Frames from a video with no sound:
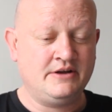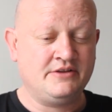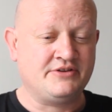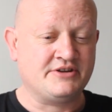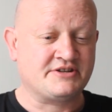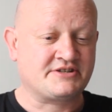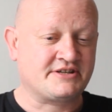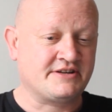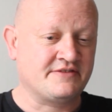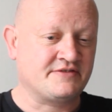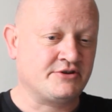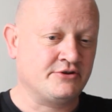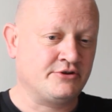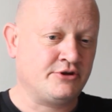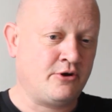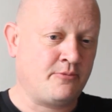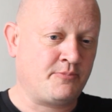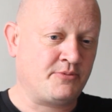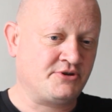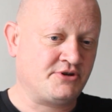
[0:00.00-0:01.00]
This gives you
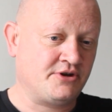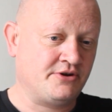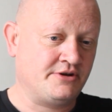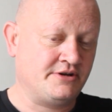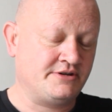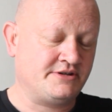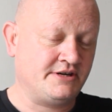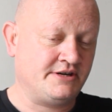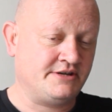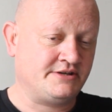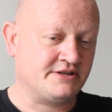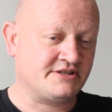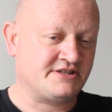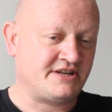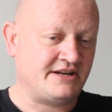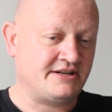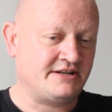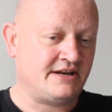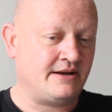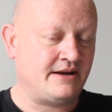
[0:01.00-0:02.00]
the opportunity to
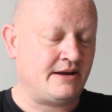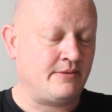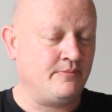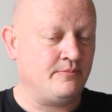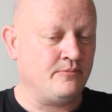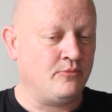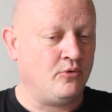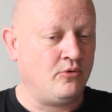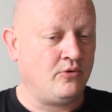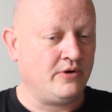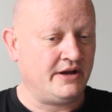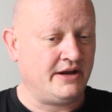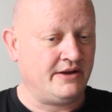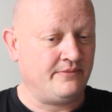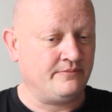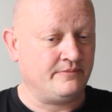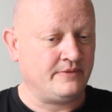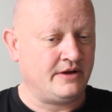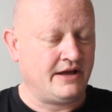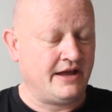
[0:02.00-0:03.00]
send in more
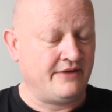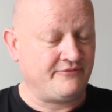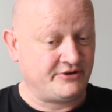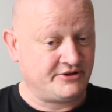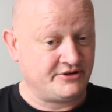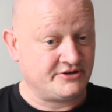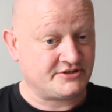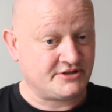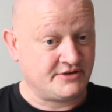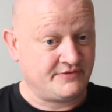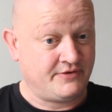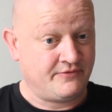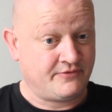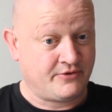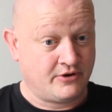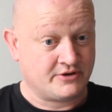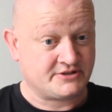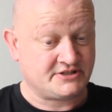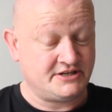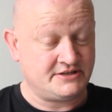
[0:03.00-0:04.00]
evidence if you've
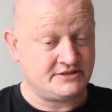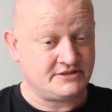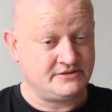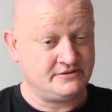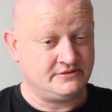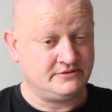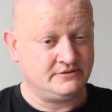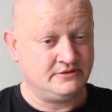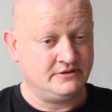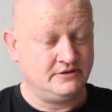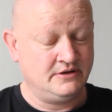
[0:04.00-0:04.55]
got it,